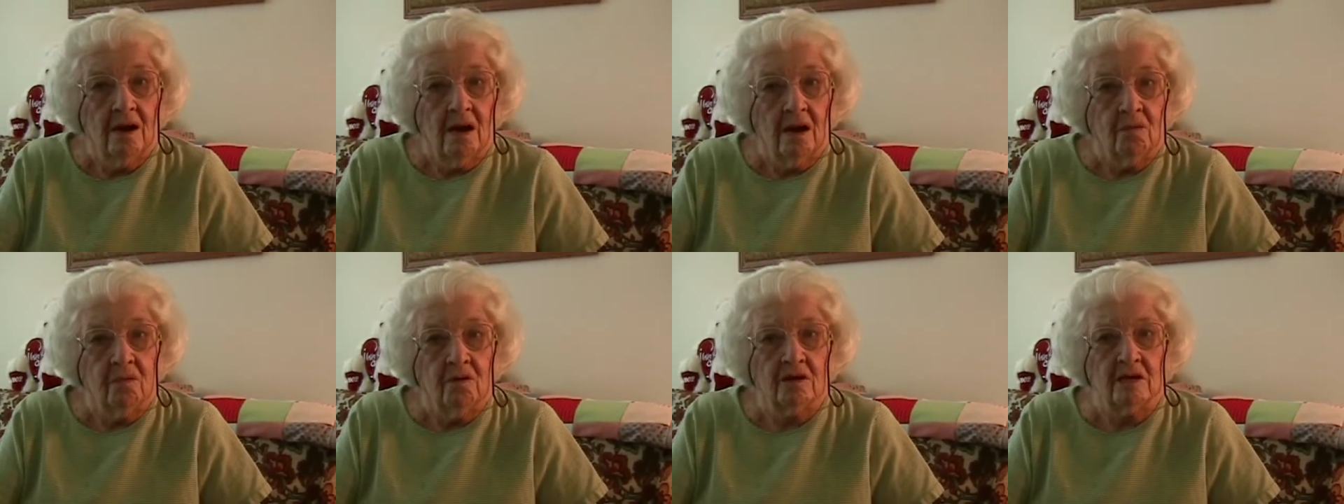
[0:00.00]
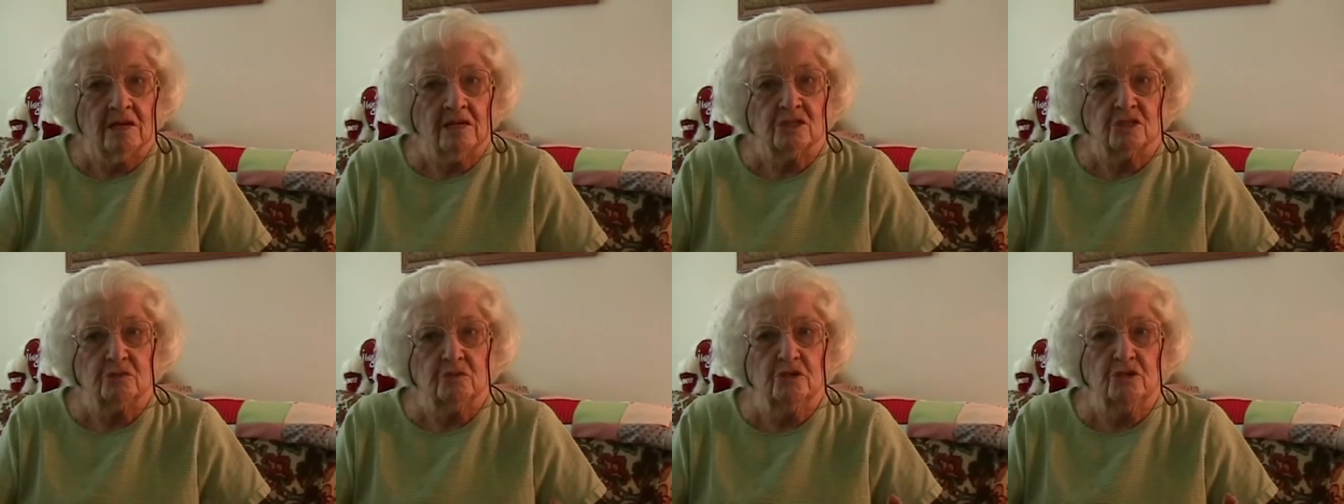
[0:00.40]
What
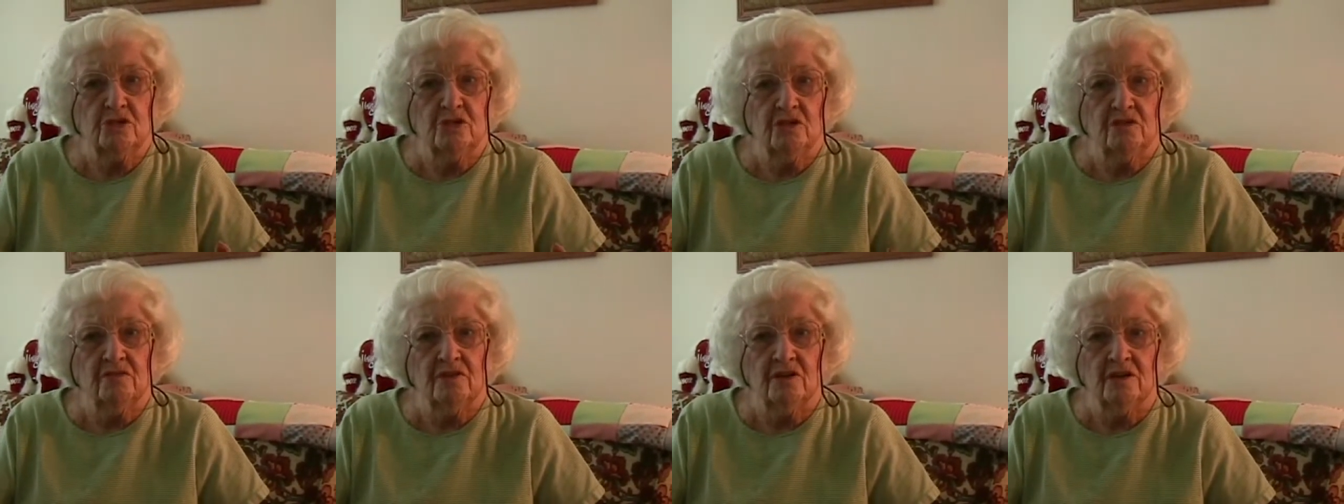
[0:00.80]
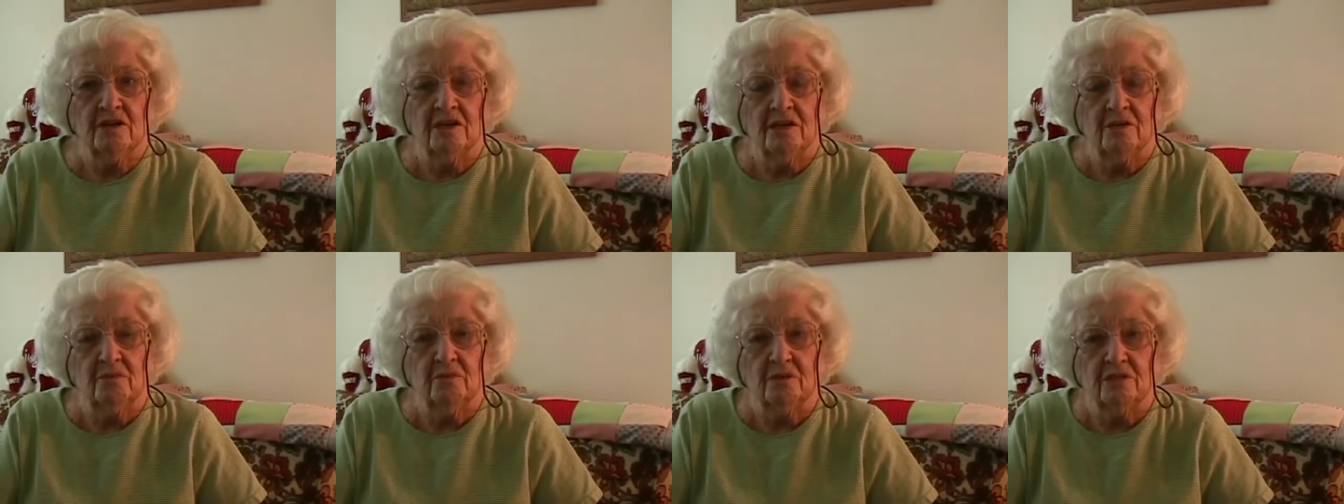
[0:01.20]
else would you have
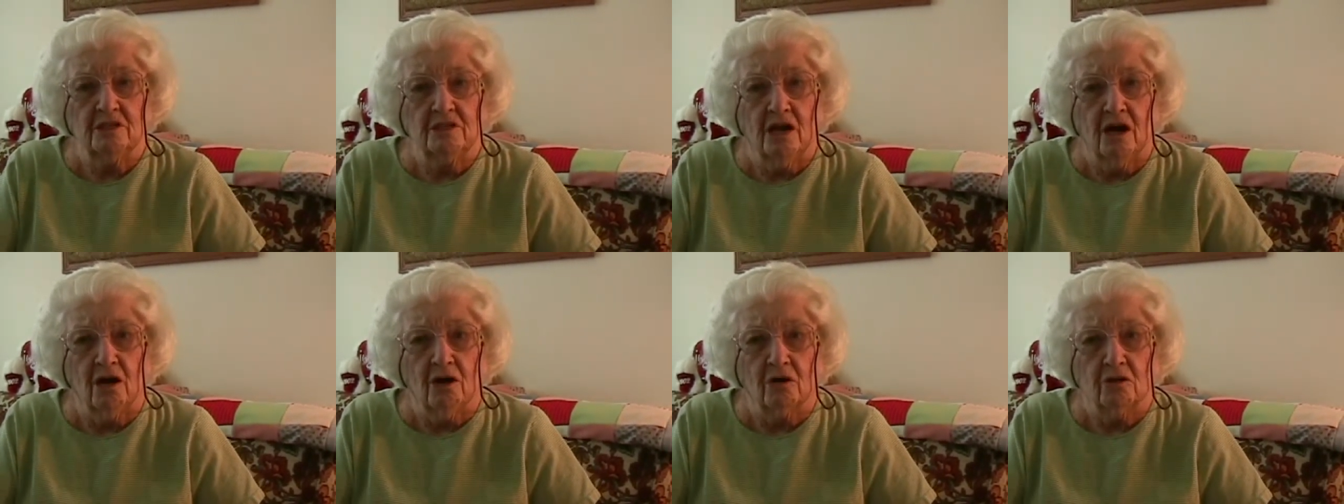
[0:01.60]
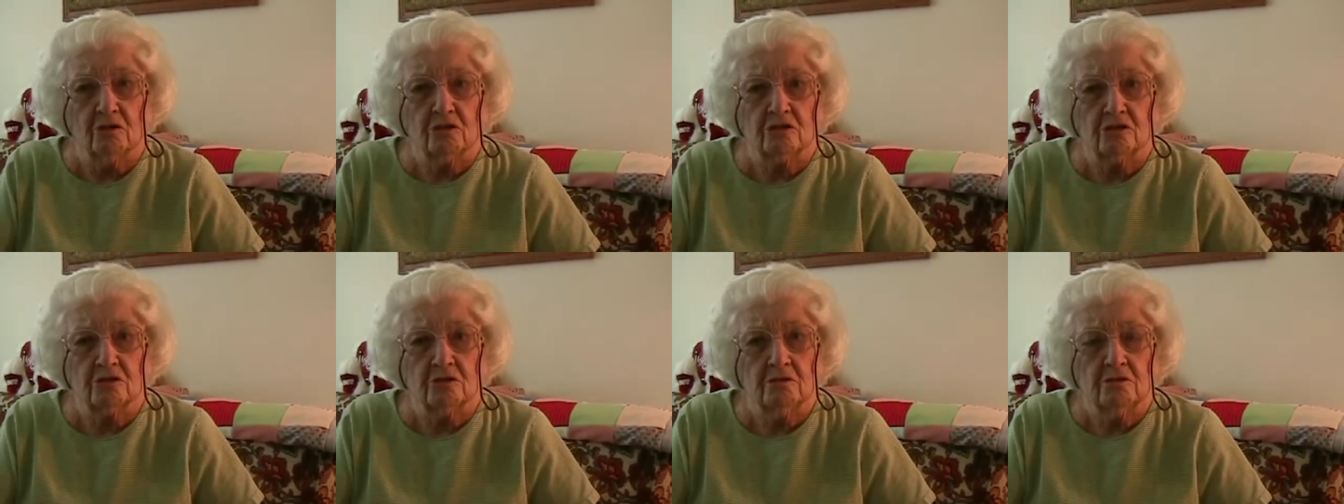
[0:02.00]
hunted with
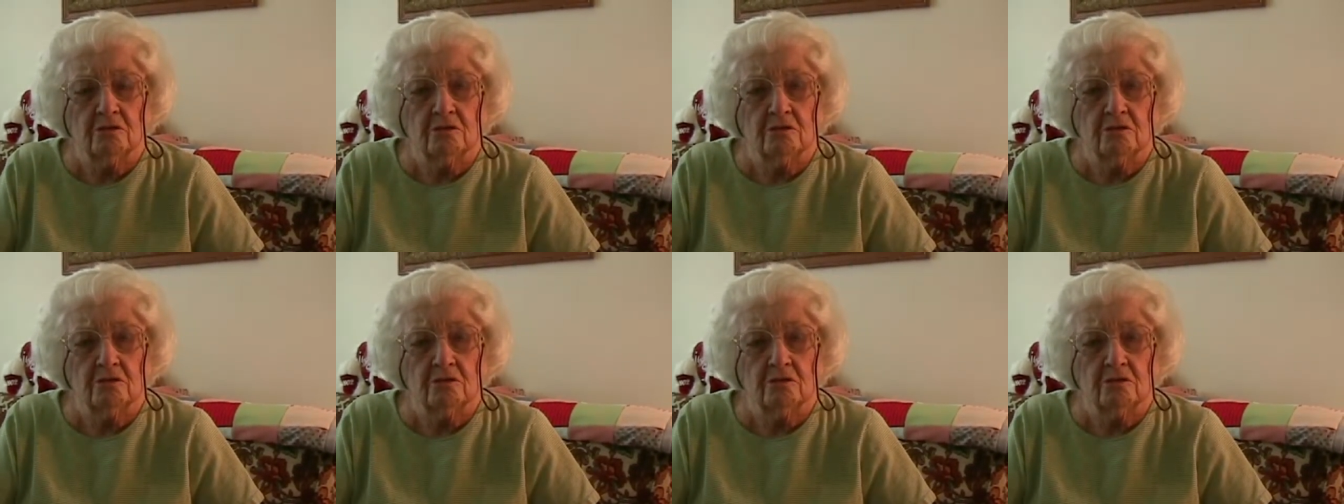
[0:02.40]
dogs?